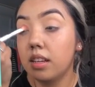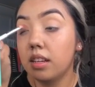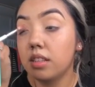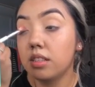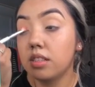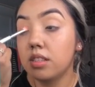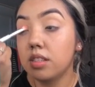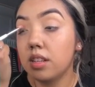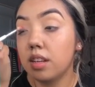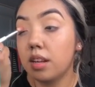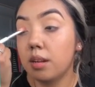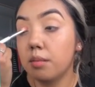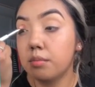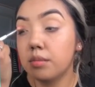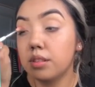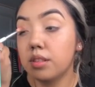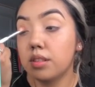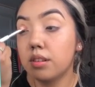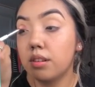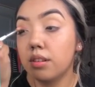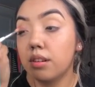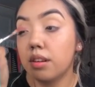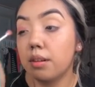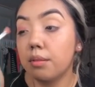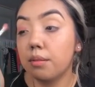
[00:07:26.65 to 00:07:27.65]
So now I'm just
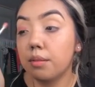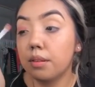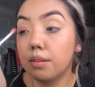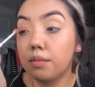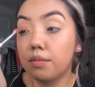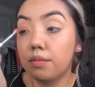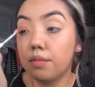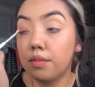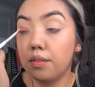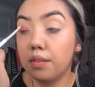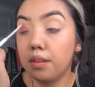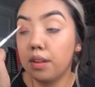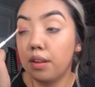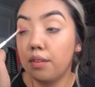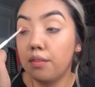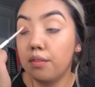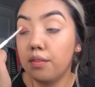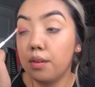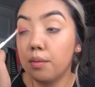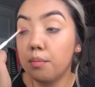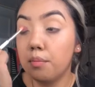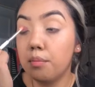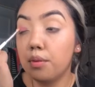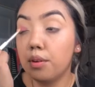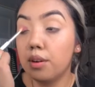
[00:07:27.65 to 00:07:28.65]
going in with a fluffy
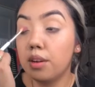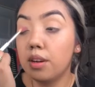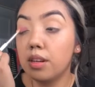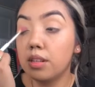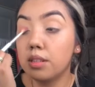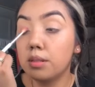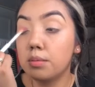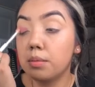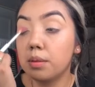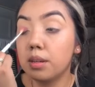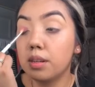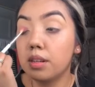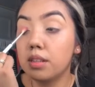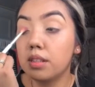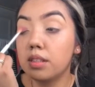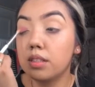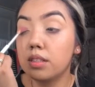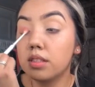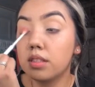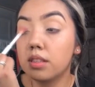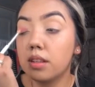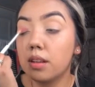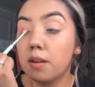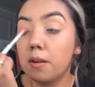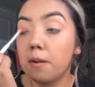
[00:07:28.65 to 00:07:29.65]
brush
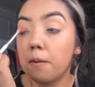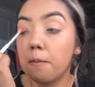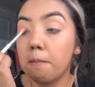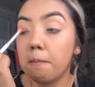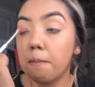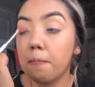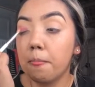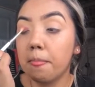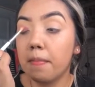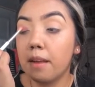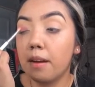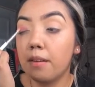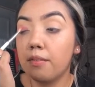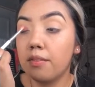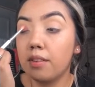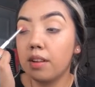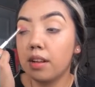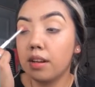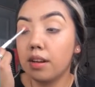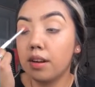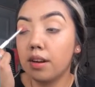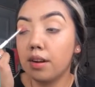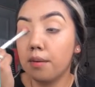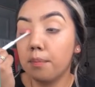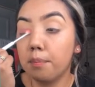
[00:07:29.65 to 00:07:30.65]
because I feel like
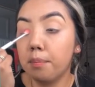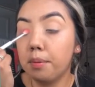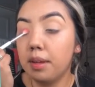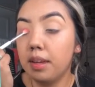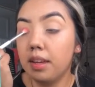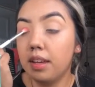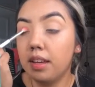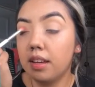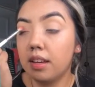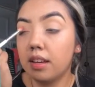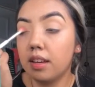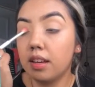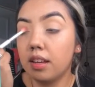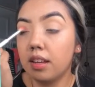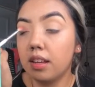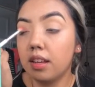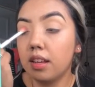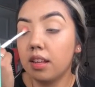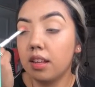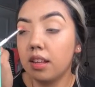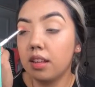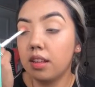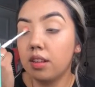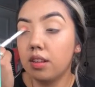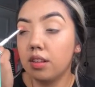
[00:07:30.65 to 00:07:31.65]
her pink
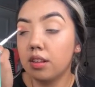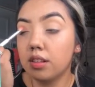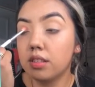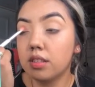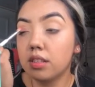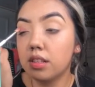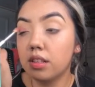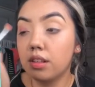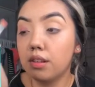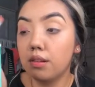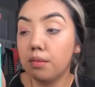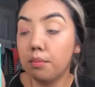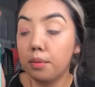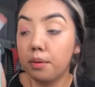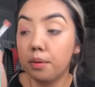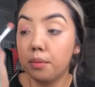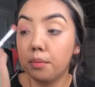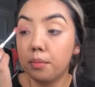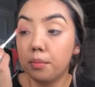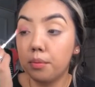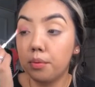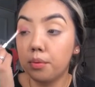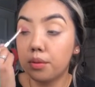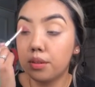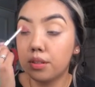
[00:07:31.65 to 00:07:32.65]
looks a little bit
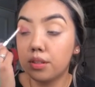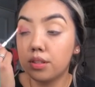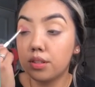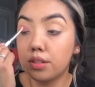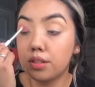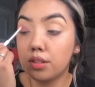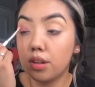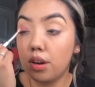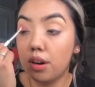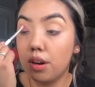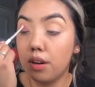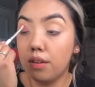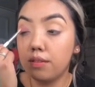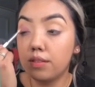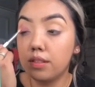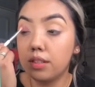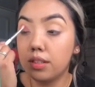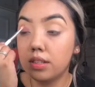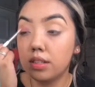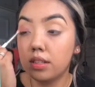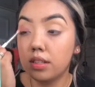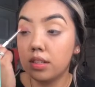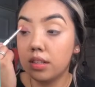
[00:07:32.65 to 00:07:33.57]
more soft